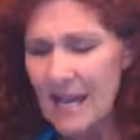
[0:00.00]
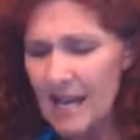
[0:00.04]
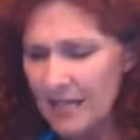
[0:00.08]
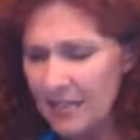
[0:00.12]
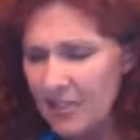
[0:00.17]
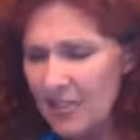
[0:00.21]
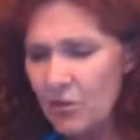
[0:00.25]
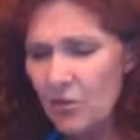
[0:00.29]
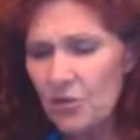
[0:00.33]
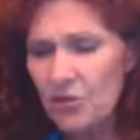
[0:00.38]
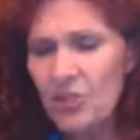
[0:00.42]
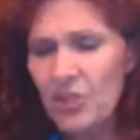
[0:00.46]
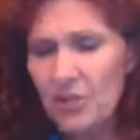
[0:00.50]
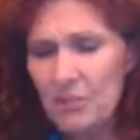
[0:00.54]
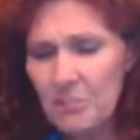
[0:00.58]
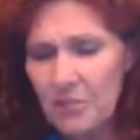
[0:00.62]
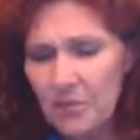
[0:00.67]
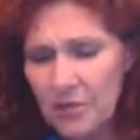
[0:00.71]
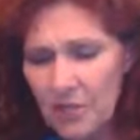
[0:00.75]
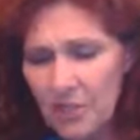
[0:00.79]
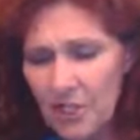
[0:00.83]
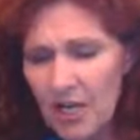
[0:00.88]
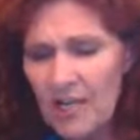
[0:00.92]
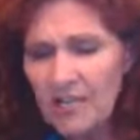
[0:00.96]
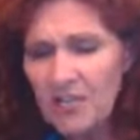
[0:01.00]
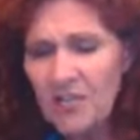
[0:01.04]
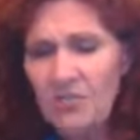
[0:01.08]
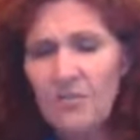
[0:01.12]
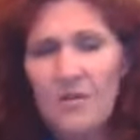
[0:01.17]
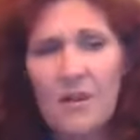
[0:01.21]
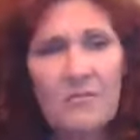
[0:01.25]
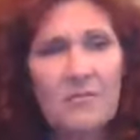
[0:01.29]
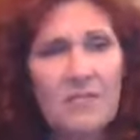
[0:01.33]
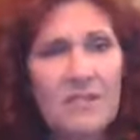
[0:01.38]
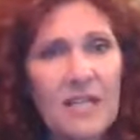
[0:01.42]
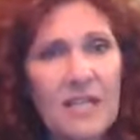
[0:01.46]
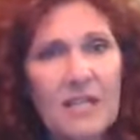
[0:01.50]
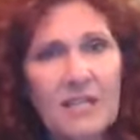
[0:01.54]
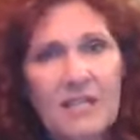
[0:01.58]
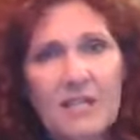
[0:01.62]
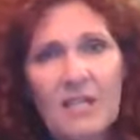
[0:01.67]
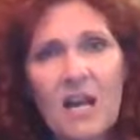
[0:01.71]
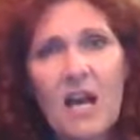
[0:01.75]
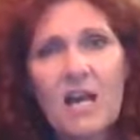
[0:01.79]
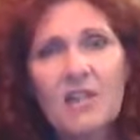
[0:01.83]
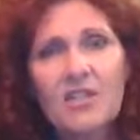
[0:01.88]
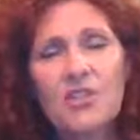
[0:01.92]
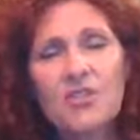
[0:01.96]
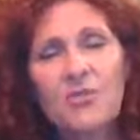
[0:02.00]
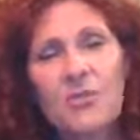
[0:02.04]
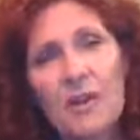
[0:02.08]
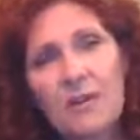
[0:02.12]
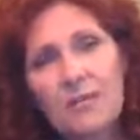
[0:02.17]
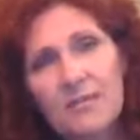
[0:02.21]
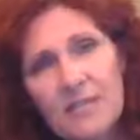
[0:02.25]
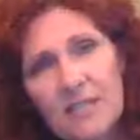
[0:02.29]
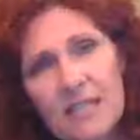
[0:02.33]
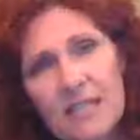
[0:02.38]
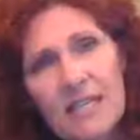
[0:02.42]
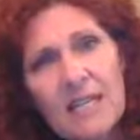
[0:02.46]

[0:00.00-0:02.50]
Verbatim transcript: estrogen, progesterone, testosterone,